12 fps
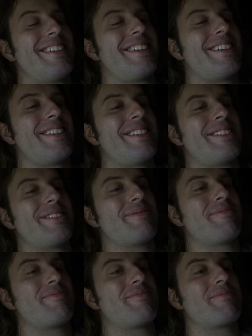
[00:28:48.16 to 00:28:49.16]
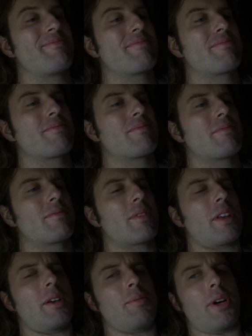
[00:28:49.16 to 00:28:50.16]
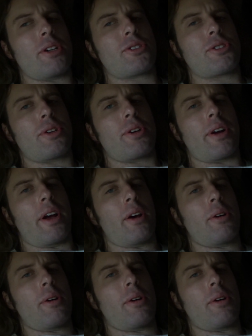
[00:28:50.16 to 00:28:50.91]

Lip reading: I am not sure